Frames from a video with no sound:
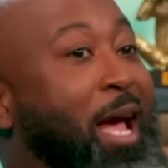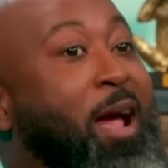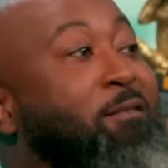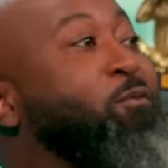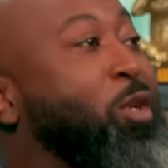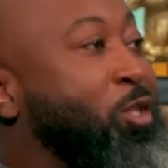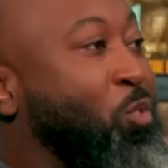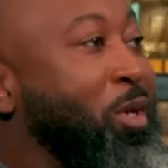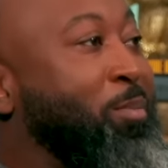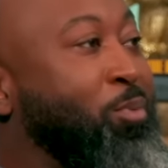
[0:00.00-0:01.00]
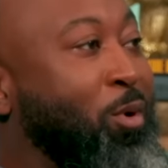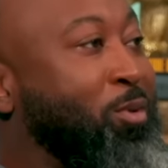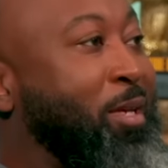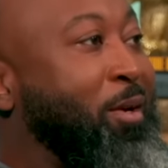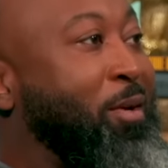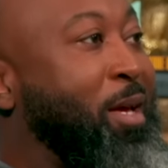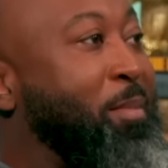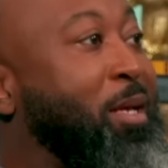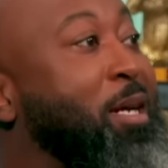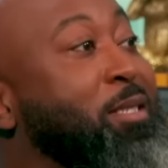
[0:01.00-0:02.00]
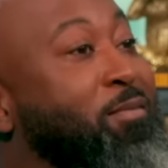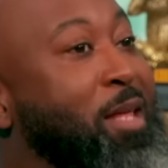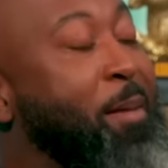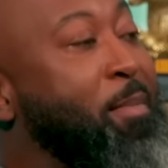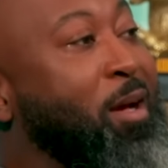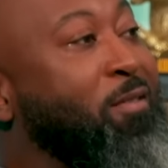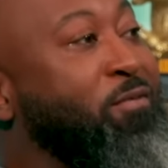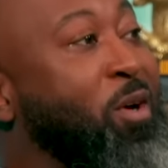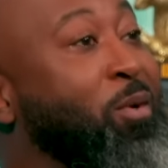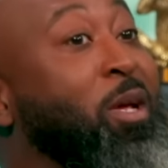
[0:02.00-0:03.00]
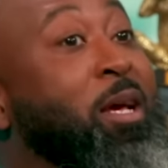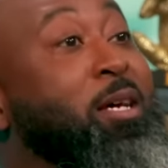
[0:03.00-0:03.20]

Every tweet broke the internet because of that megaphone.